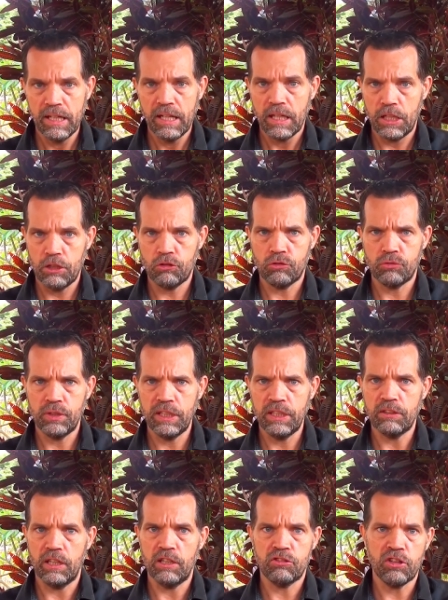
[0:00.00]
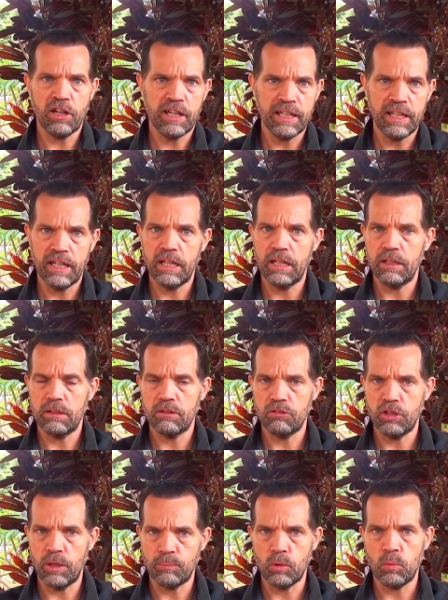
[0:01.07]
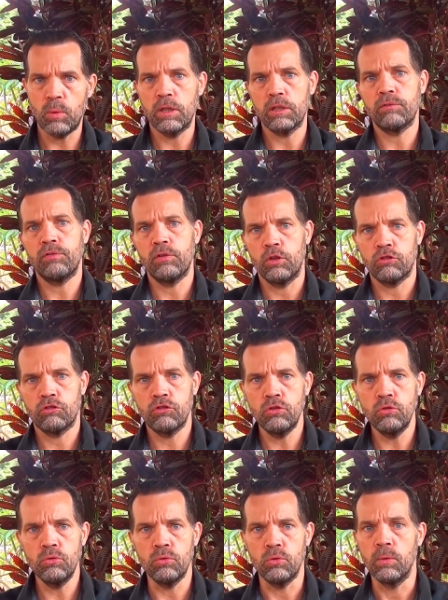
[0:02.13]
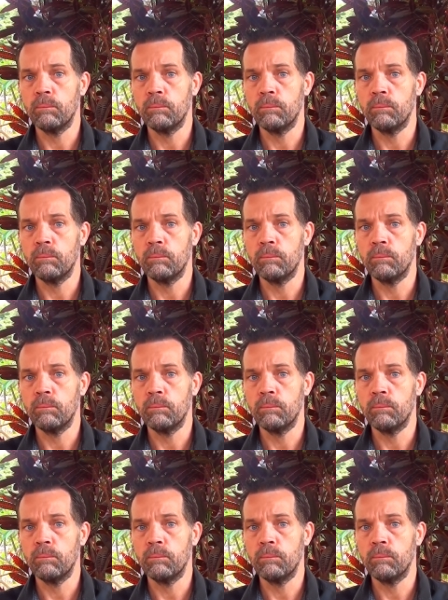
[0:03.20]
Let's read Isaiah chapter 1 verse 2.